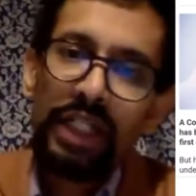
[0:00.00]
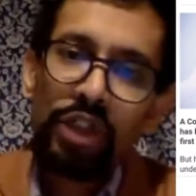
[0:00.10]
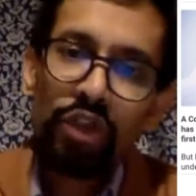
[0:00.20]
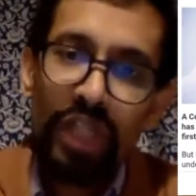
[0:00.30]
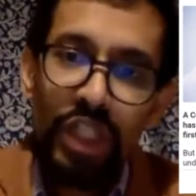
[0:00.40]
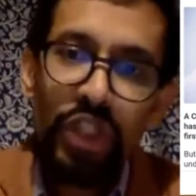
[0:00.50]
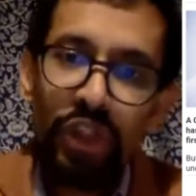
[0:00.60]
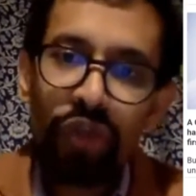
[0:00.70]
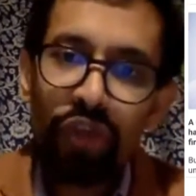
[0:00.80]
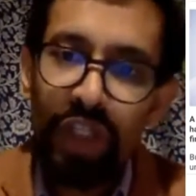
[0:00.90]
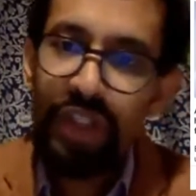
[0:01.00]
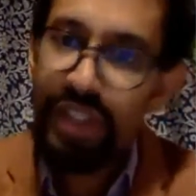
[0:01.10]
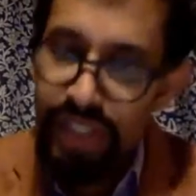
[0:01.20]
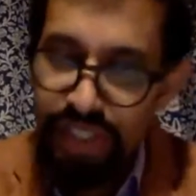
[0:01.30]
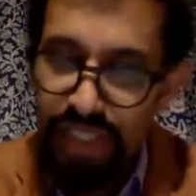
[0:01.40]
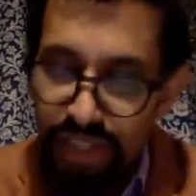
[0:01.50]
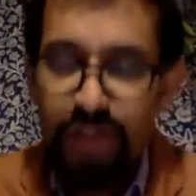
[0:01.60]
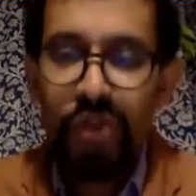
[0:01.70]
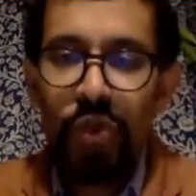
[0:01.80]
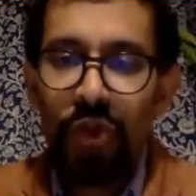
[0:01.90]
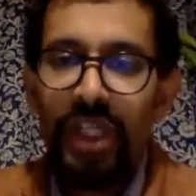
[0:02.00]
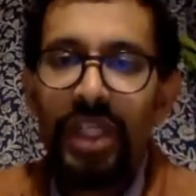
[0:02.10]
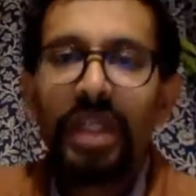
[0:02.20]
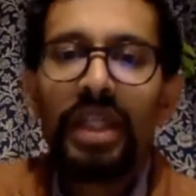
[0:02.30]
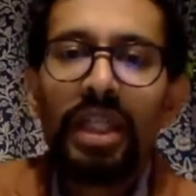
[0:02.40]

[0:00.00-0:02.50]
traditional structures is another story.